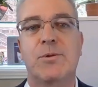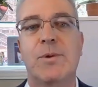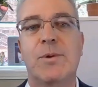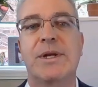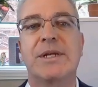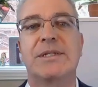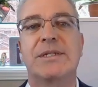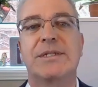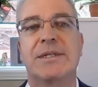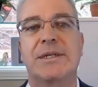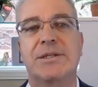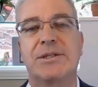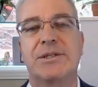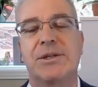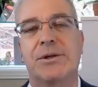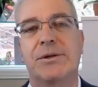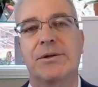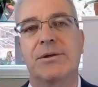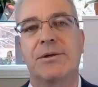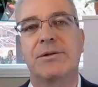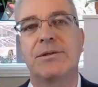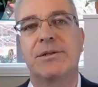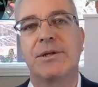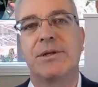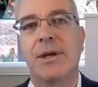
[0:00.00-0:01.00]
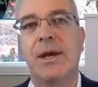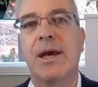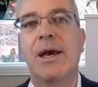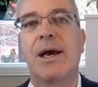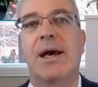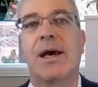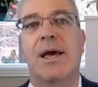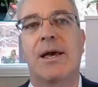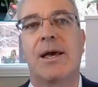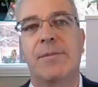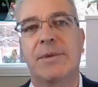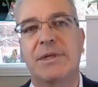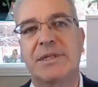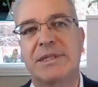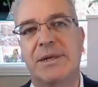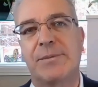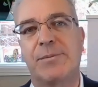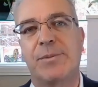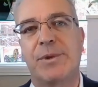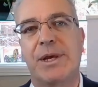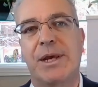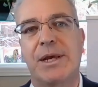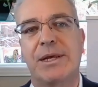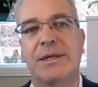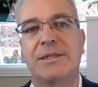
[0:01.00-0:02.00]
26 years. I am a
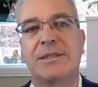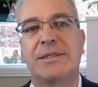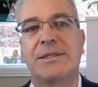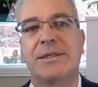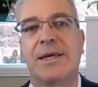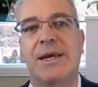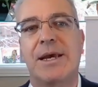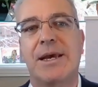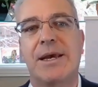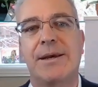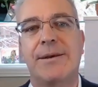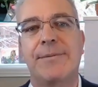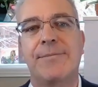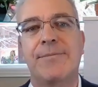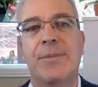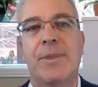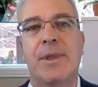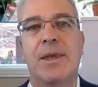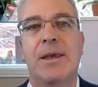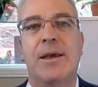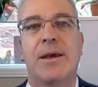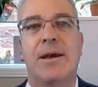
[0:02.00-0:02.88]
CPA CA.